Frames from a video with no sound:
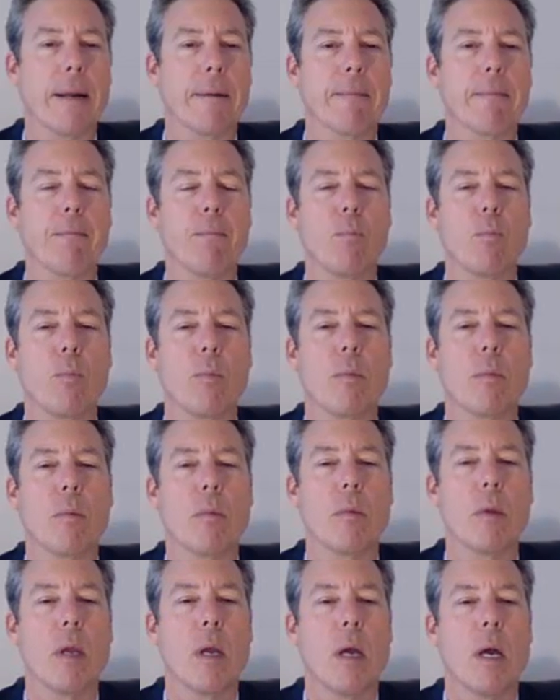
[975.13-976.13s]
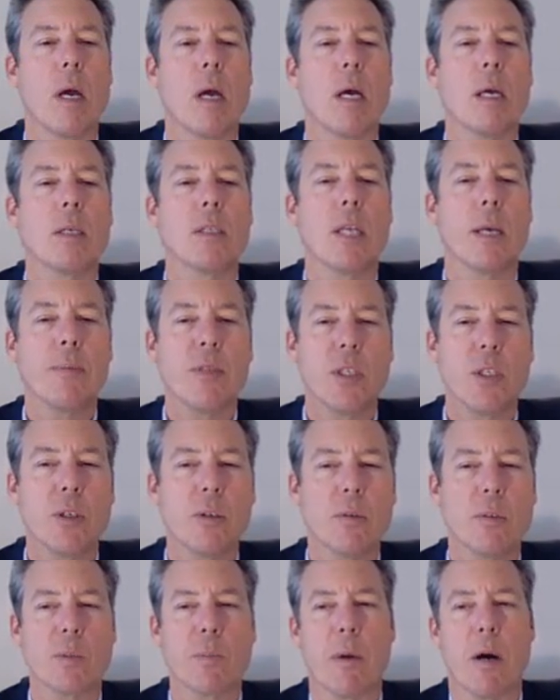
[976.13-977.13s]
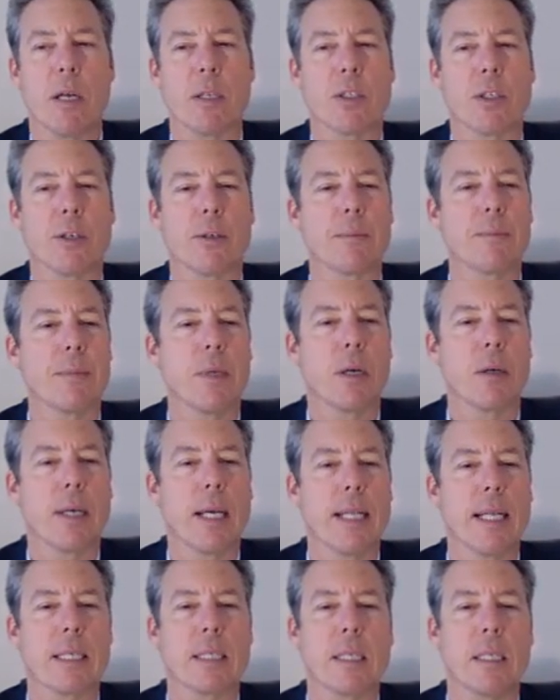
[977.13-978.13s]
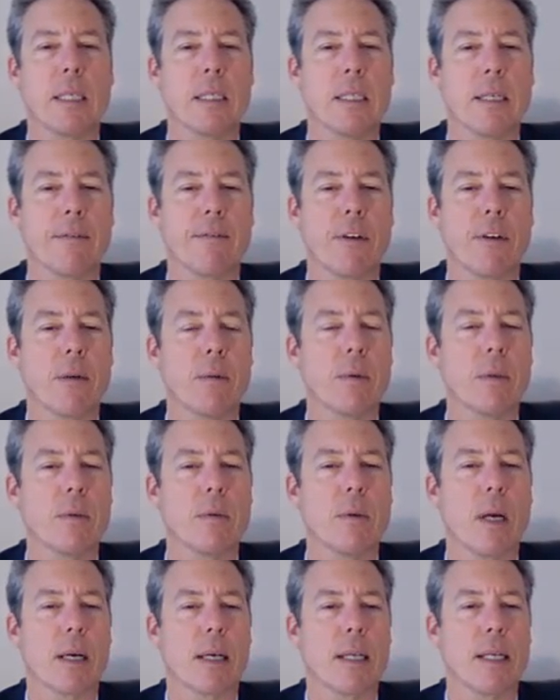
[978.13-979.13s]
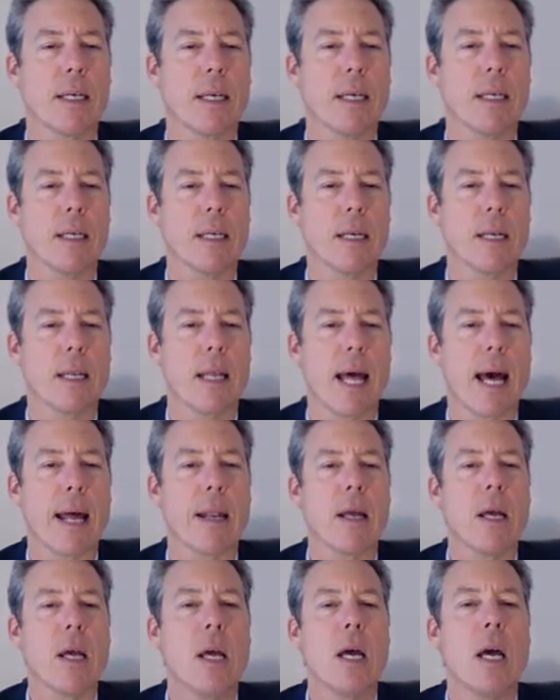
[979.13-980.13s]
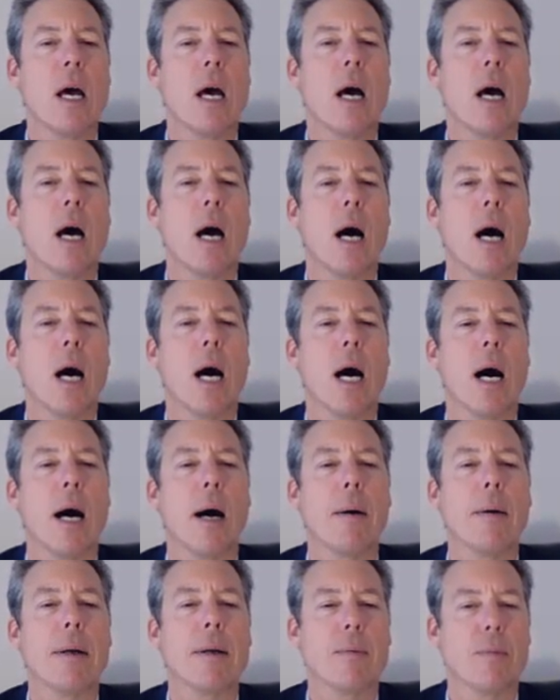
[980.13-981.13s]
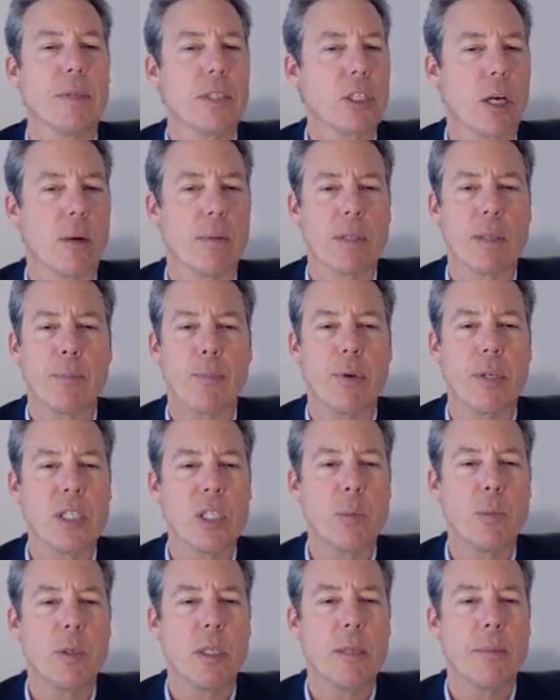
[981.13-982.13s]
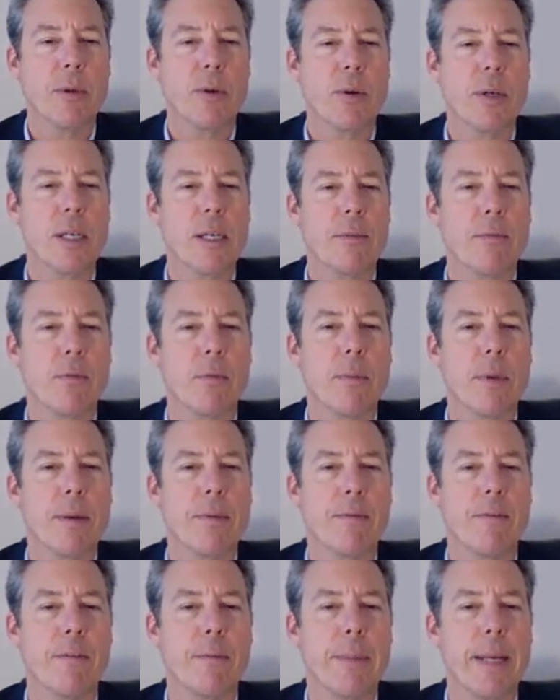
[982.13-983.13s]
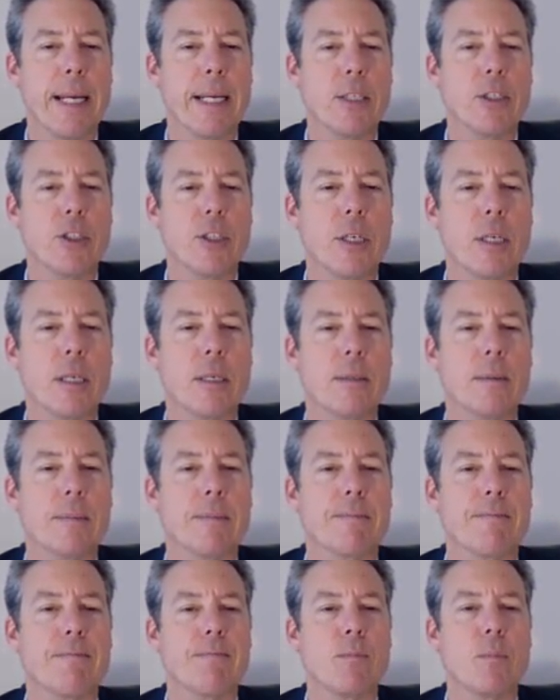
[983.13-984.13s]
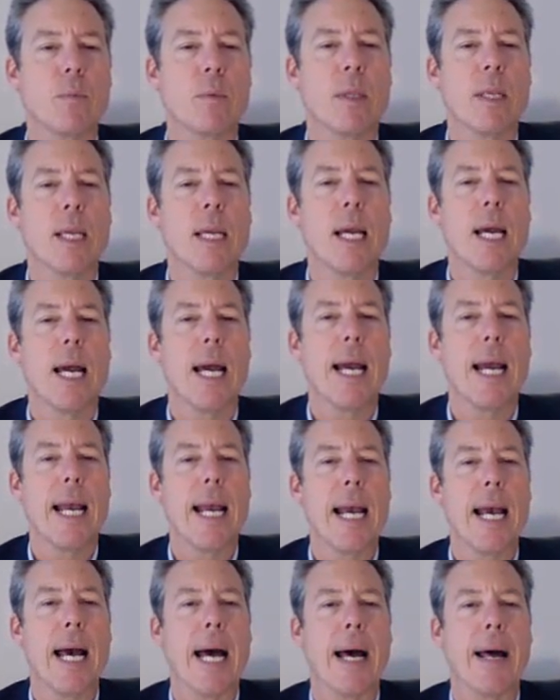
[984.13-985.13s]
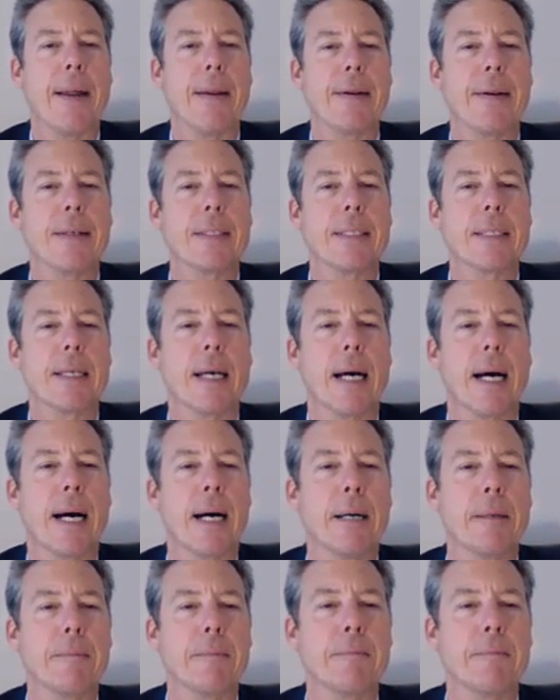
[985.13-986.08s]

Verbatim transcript: Okay. Substitute sponsor. Okay, that's a little different. We're not going to get into that. Uh, we start with the principal immigrant inf information and...